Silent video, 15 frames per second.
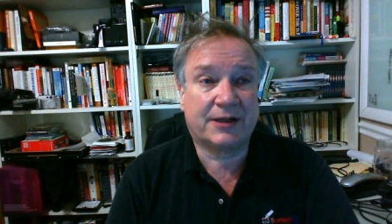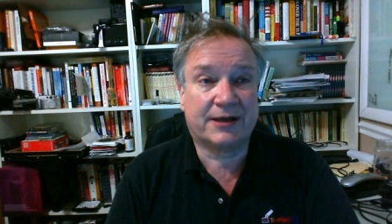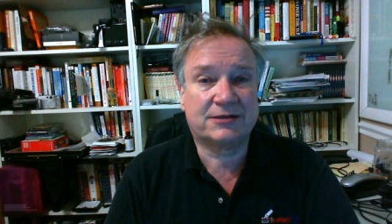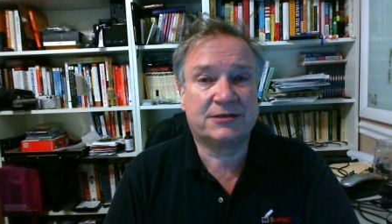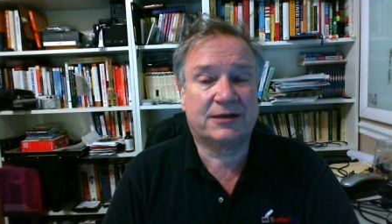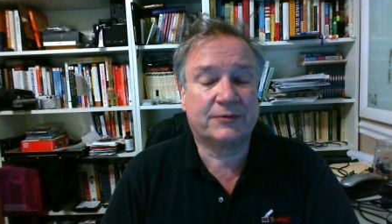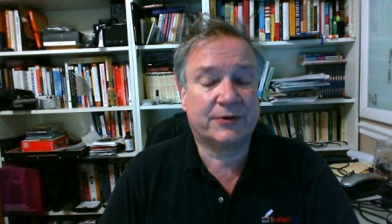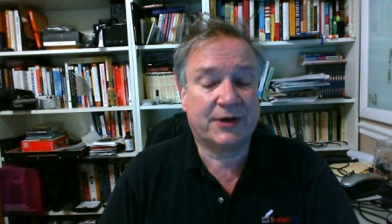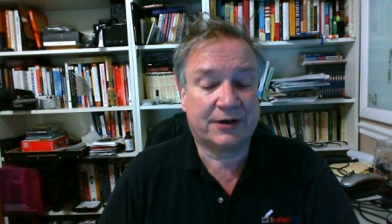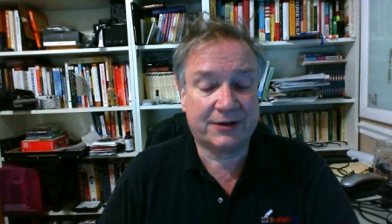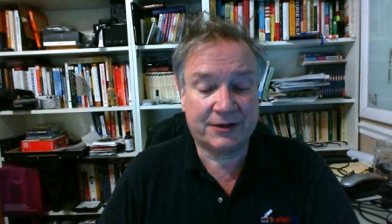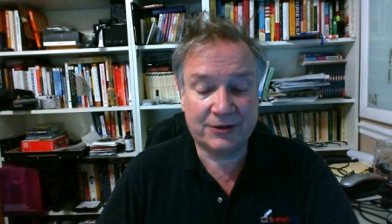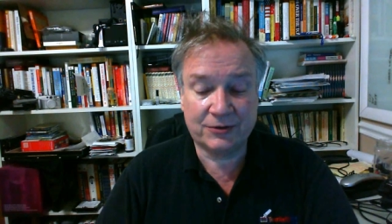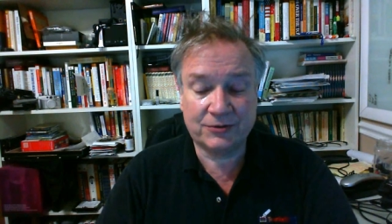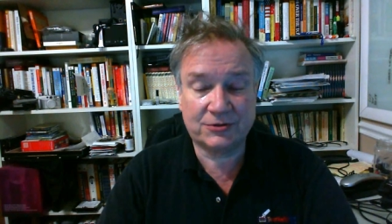Last night we had a
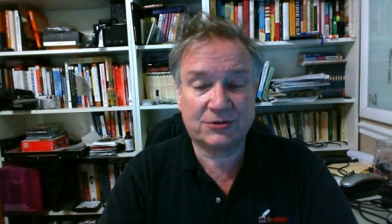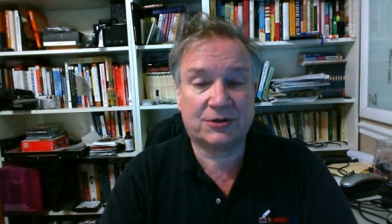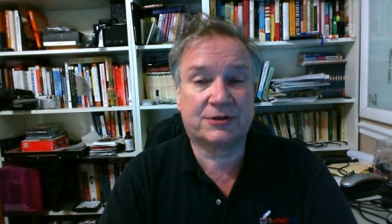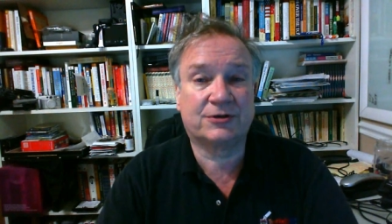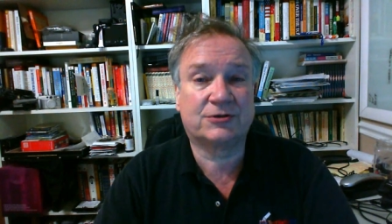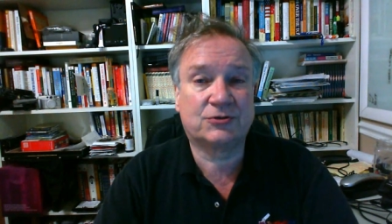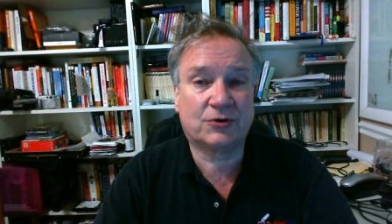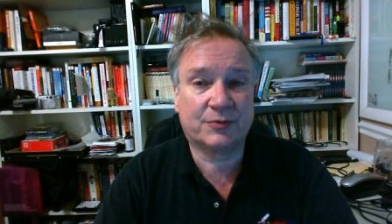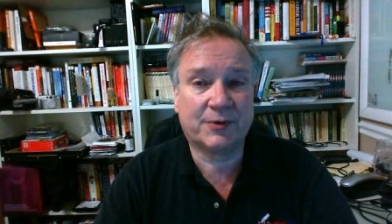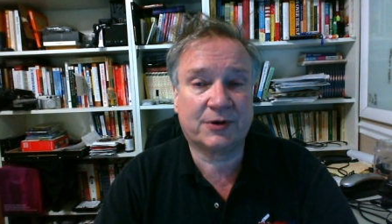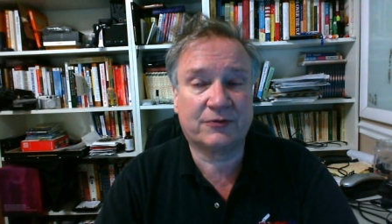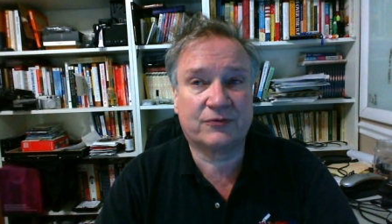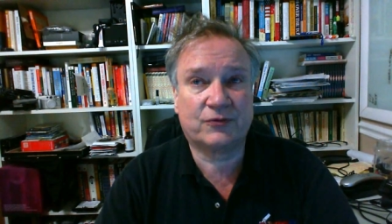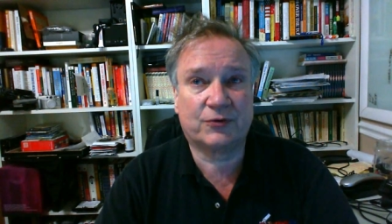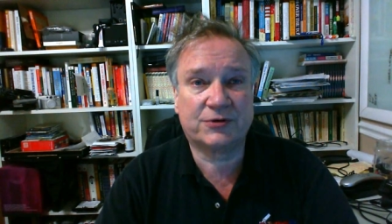huge thunderstorm
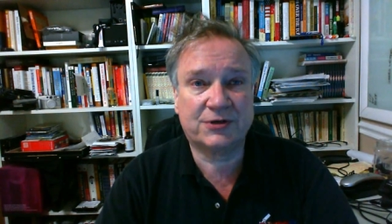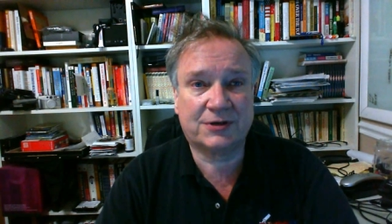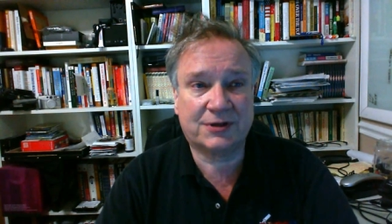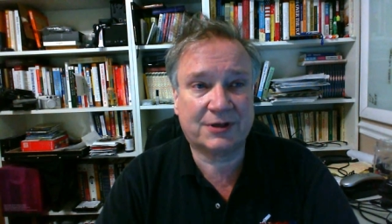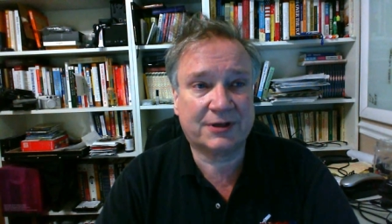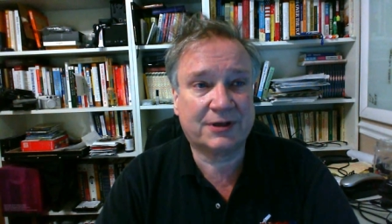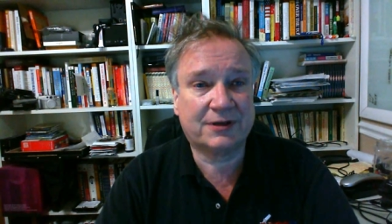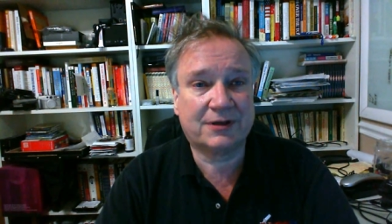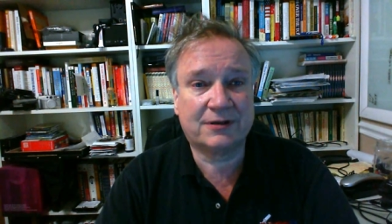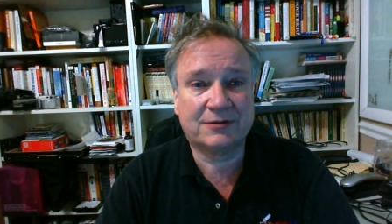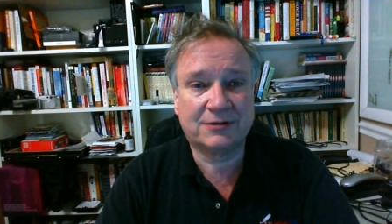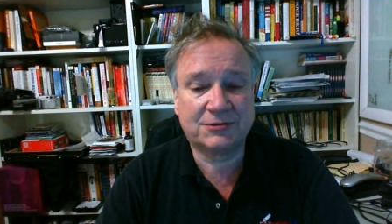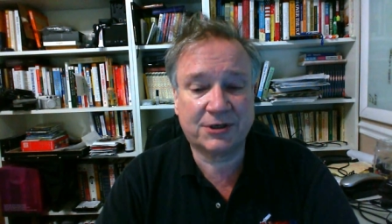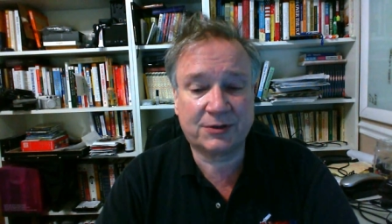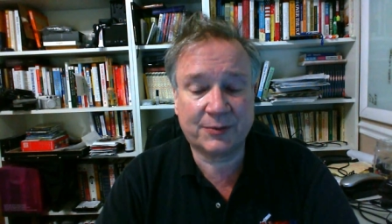here. Unfortunately,
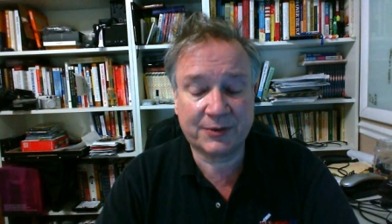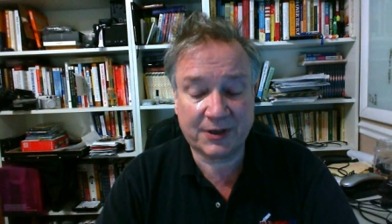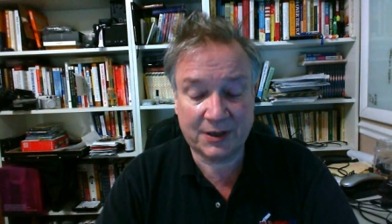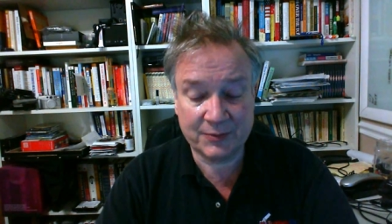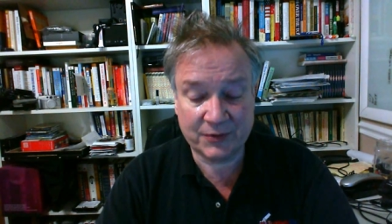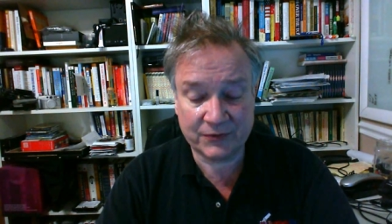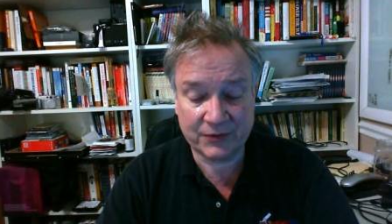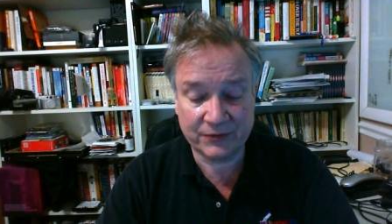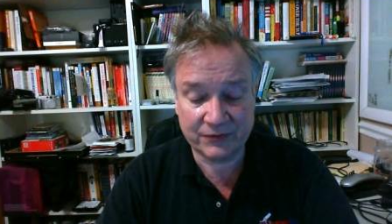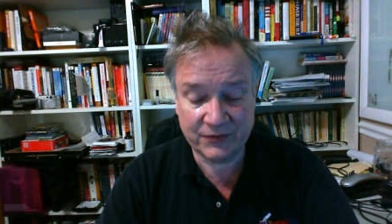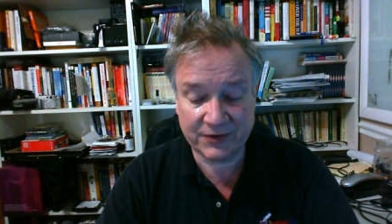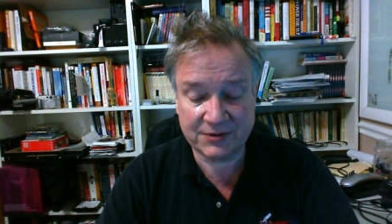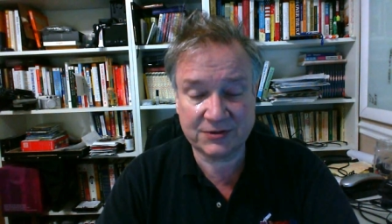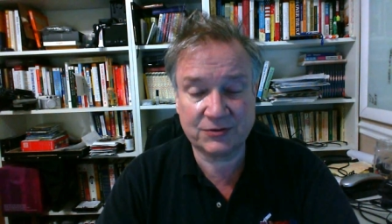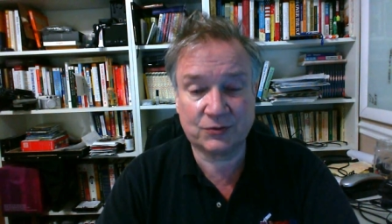a gentleman came over and
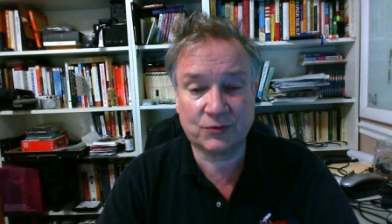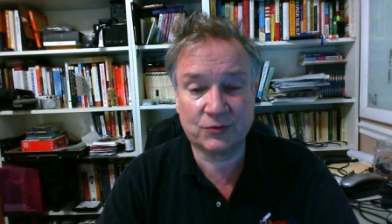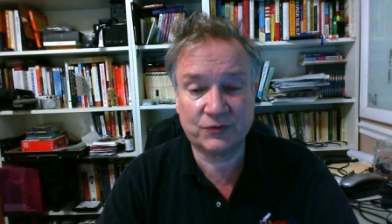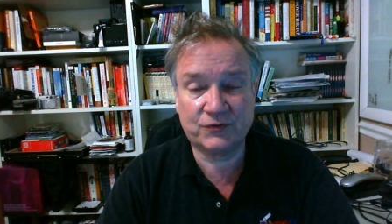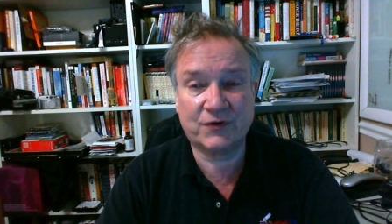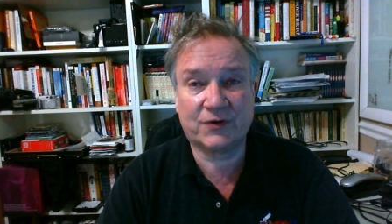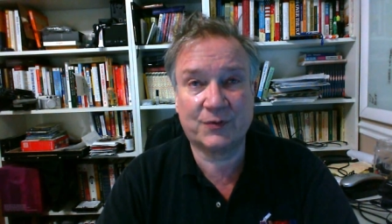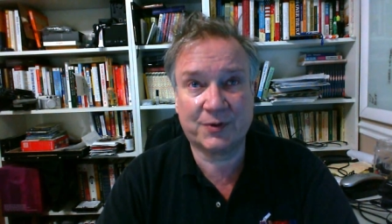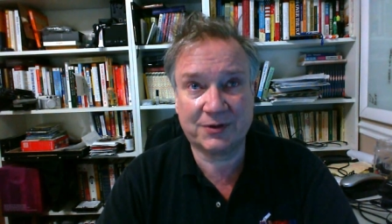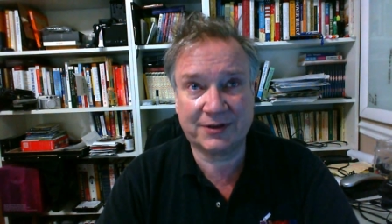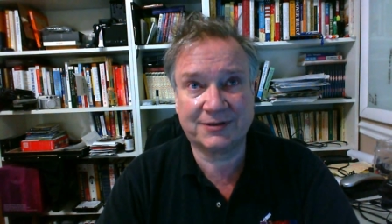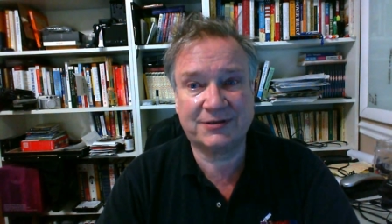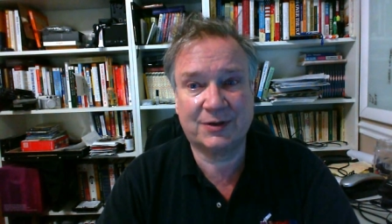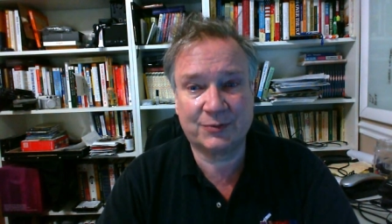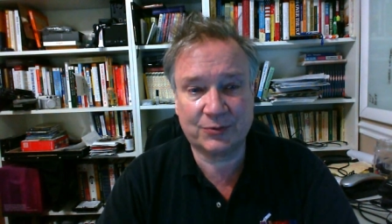fixed the roof of our
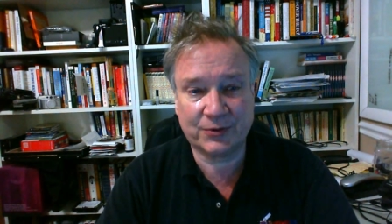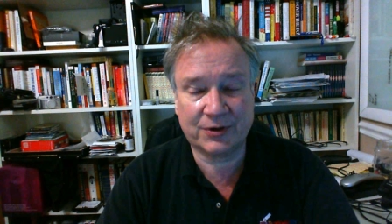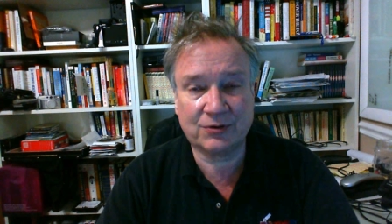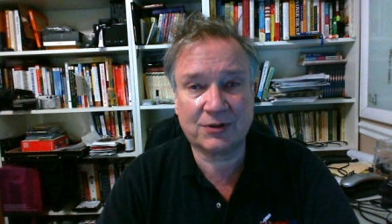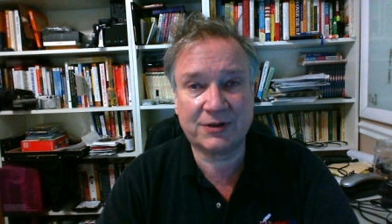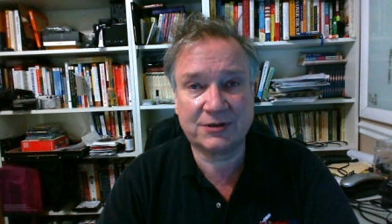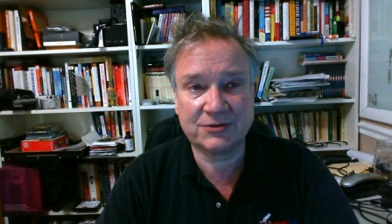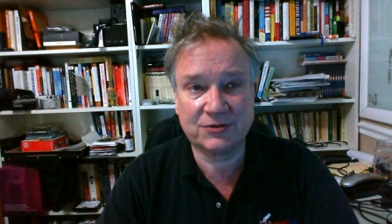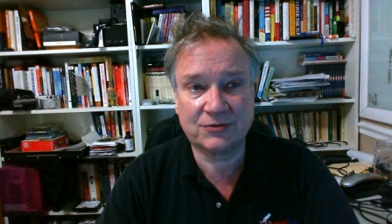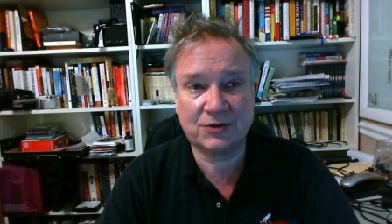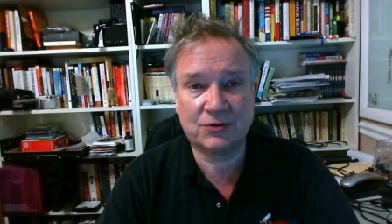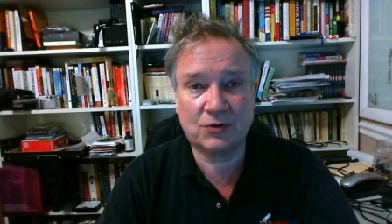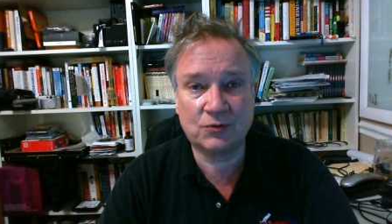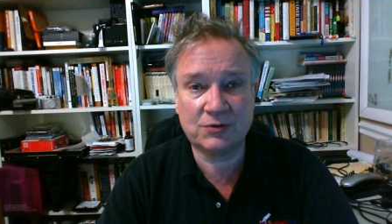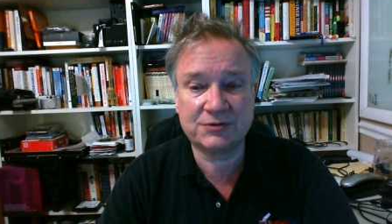building temporarily, so the